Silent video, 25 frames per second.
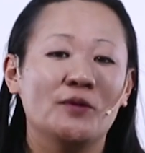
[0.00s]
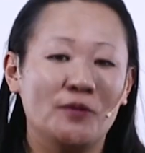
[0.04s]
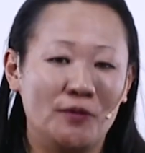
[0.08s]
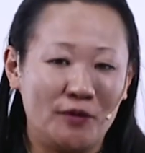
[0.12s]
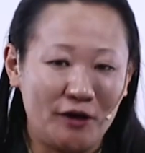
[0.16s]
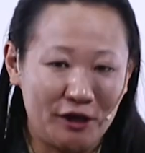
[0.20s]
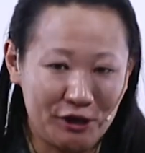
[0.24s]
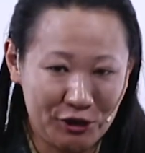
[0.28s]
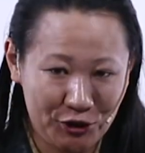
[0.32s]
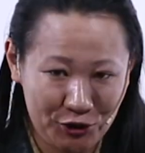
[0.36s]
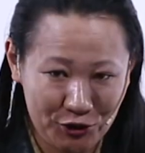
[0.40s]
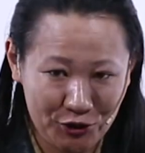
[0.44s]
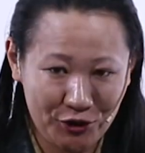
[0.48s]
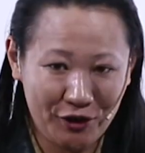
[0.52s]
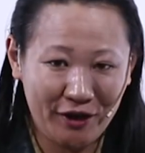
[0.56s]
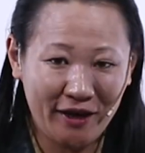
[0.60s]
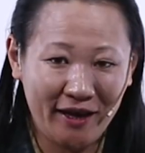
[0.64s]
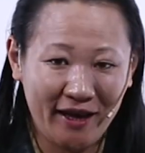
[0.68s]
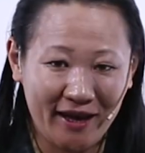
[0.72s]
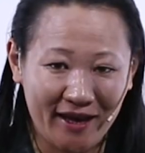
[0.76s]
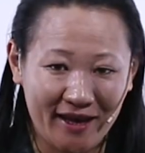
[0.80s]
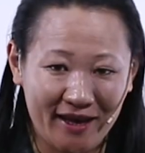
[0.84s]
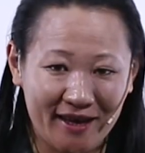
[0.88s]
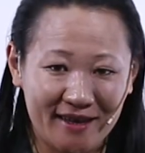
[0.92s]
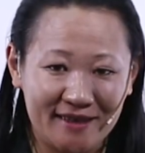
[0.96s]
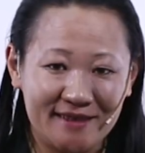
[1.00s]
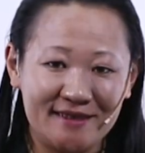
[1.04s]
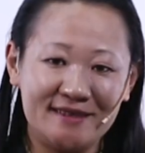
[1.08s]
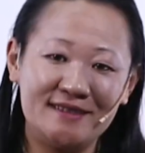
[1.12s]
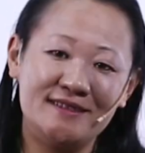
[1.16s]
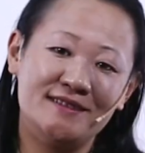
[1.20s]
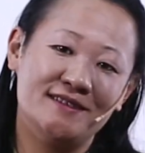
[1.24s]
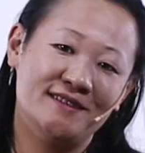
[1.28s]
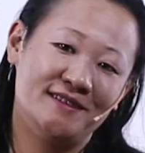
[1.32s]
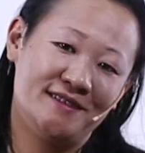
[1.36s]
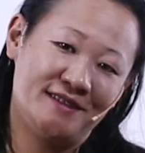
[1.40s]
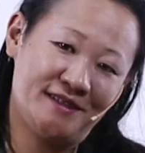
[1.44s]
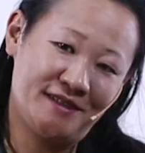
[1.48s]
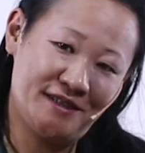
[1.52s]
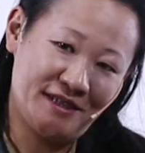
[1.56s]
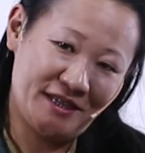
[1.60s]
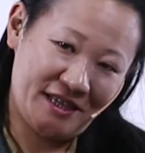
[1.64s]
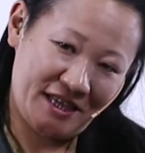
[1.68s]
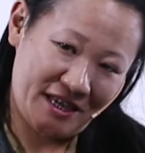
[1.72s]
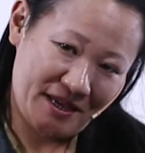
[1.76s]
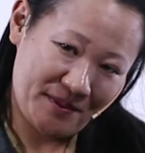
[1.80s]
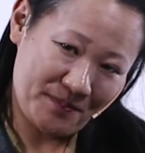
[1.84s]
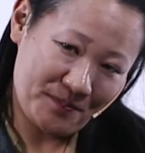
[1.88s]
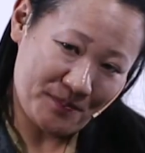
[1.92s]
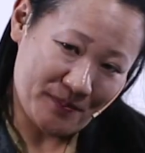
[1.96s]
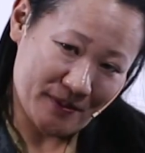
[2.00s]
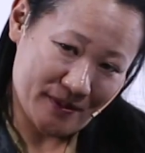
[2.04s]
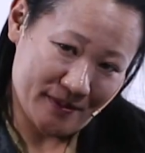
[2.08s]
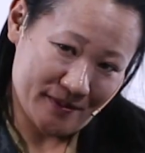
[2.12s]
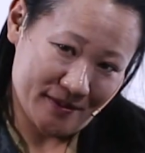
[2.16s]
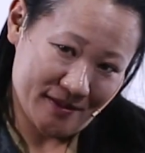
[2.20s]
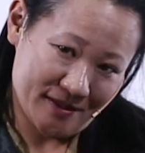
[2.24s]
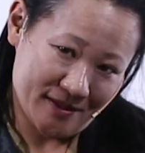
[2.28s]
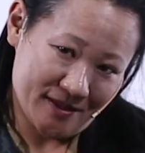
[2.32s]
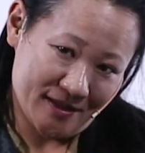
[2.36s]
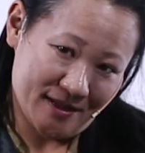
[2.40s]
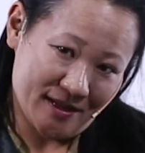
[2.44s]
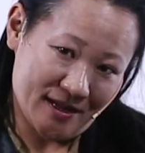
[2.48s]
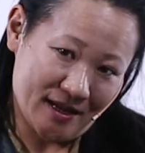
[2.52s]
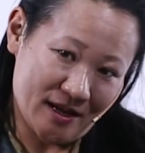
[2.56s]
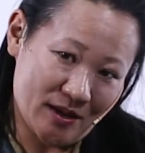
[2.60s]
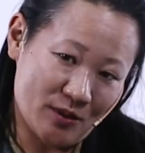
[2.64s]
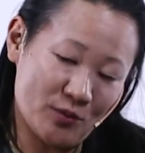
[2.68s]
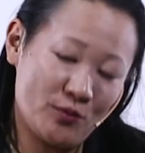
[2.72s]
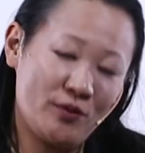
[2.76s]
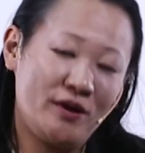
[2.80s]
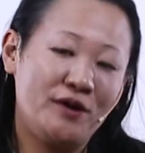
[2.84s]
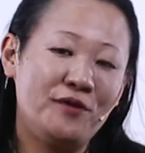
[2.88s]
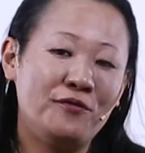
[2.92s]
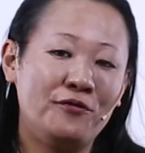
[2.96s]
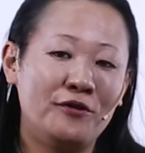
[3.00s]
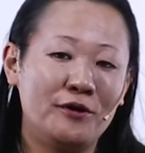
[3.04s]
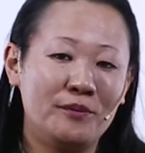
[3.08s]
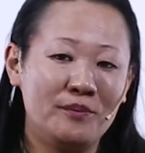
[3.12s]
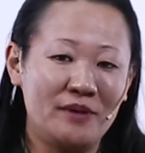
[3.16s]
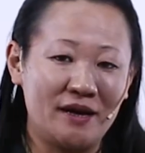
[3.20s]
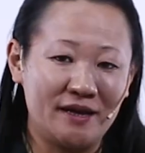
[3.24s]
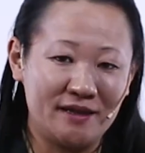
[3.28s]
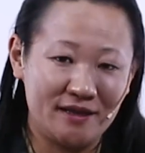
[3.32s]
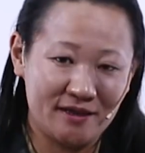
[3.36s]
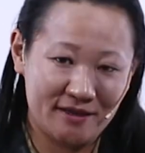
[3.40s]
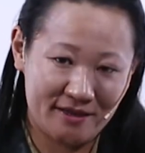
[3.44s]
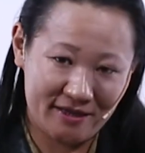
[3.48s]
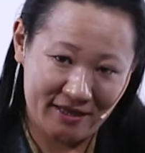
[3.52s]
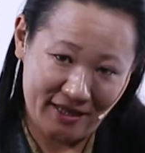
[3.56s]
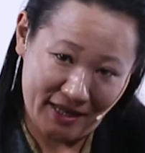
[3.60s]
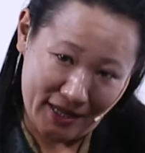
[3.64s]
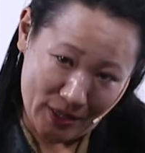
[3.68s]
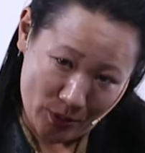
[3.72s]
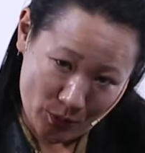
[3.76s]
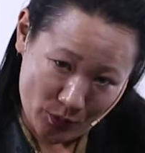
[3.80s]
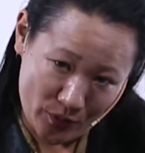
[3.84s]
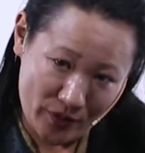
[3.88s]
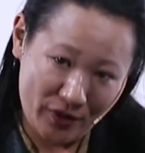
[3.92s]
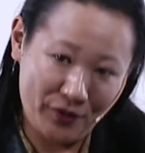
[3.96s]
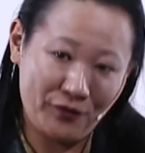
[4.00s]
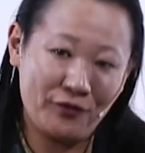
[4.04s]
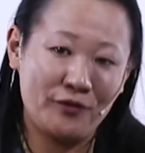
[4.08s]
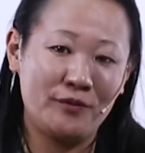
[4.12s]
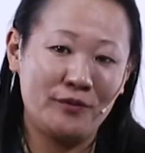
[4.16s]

Wash your hands, keep away from others, stay away